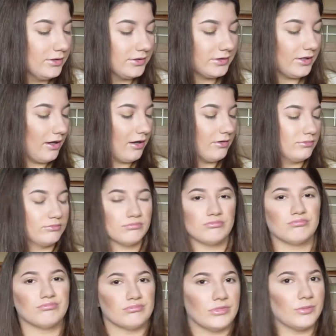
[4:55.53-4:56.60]
so
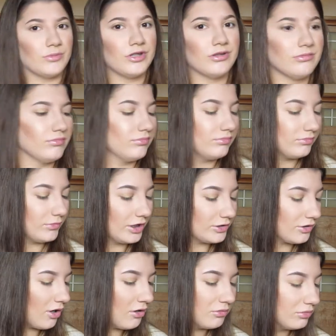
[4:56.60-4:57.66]
I mean, let's
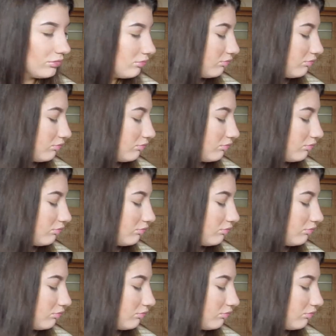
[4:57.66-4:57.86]
go.